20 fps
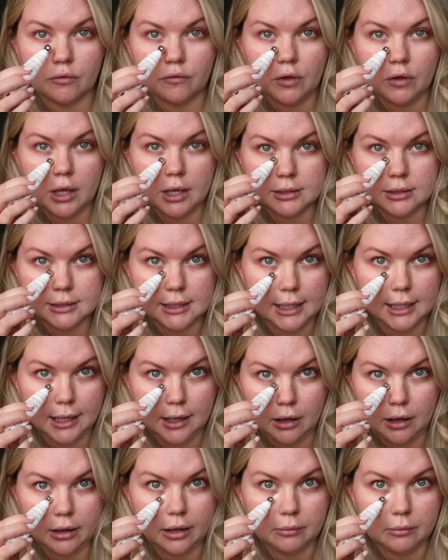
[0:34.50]

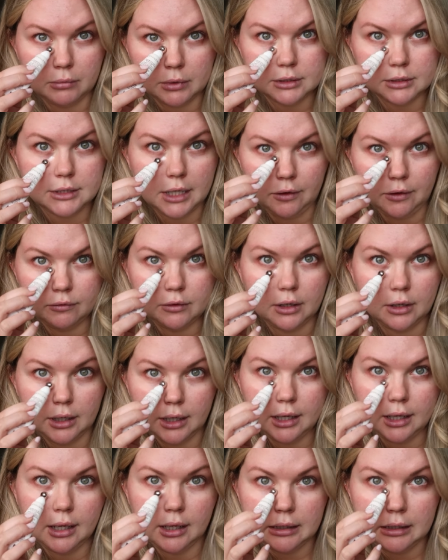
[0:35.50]
Firstly, I am
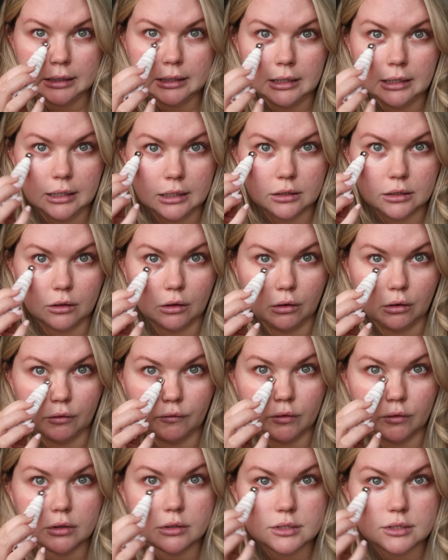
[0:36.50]
definitely in need
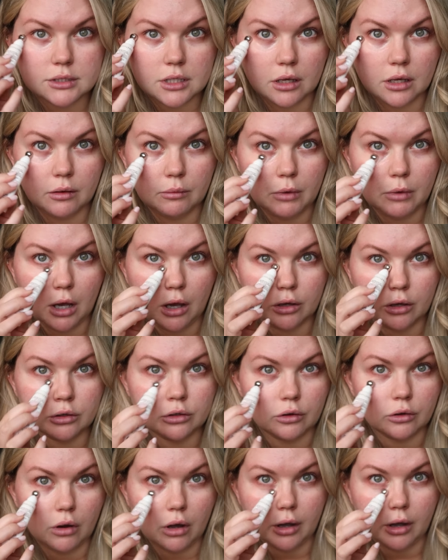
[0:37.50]
of some
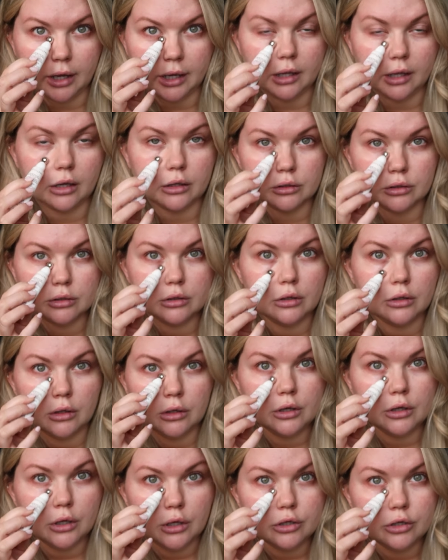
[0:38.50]
under eye
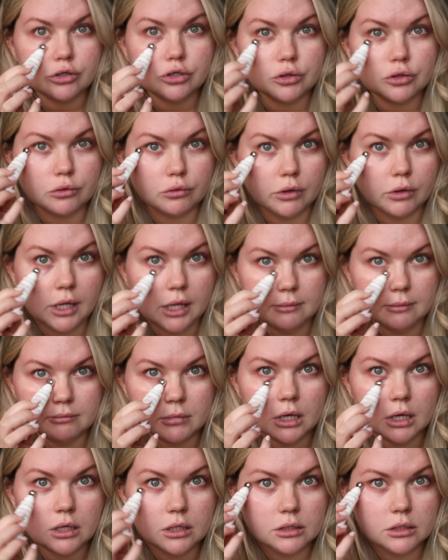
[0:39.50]

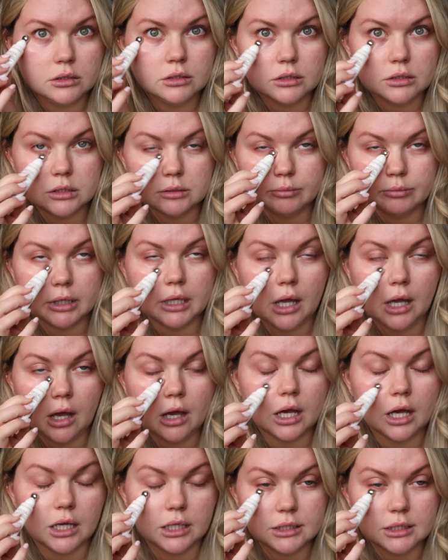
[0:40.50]
treatment
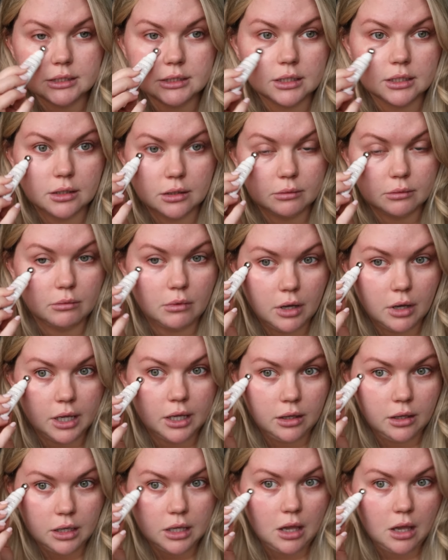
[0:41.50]
because
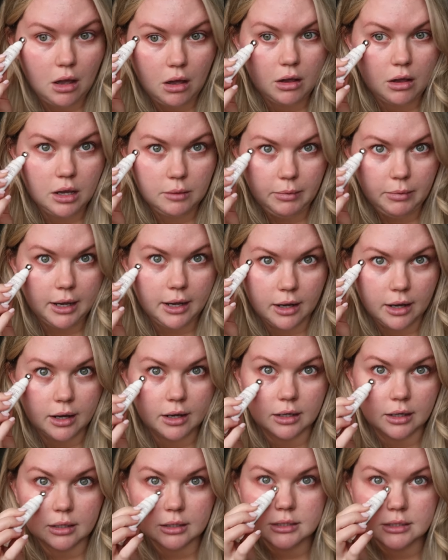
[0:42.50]
my eye
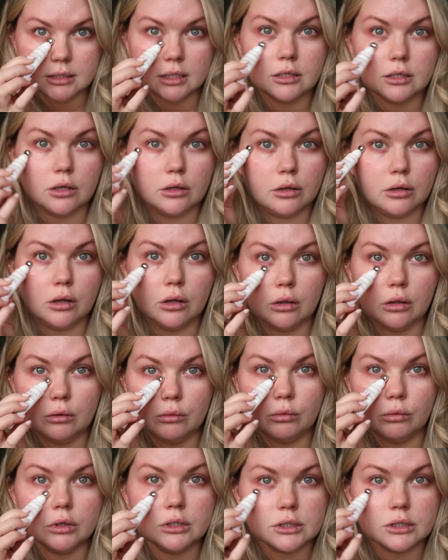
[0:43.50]
bags, I don't know
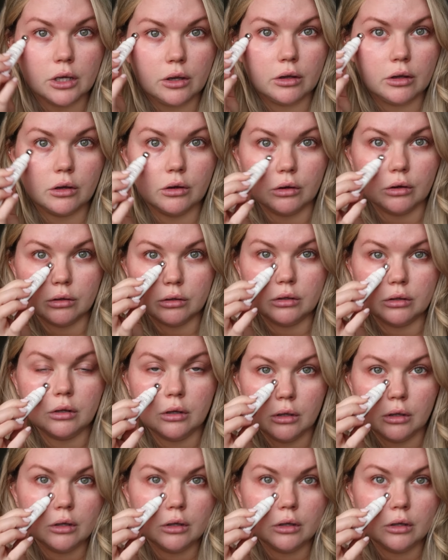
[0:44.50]
what's going on.